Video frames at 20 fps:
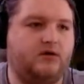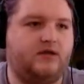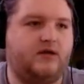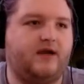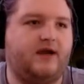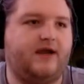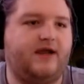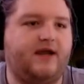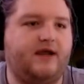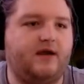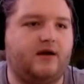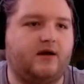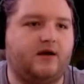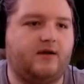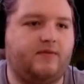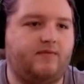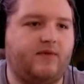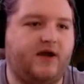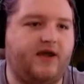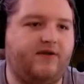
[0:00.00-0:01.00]
They're here, in
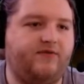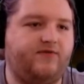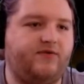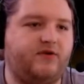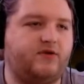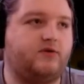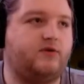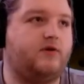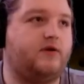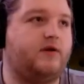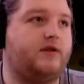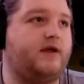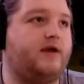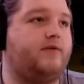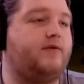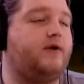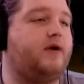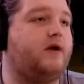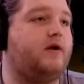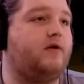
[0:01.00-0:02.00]
my inventory. There
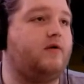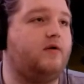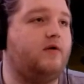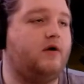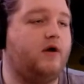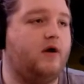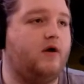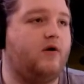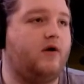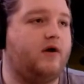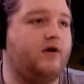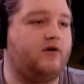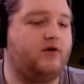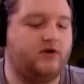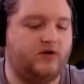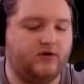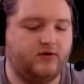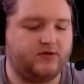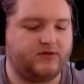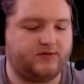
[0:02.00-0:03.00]
we go. Oh, I couldn't
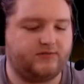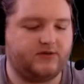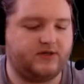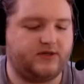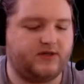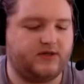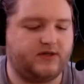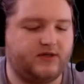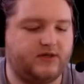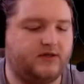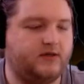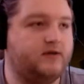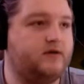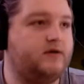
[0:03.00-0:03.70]
use them until...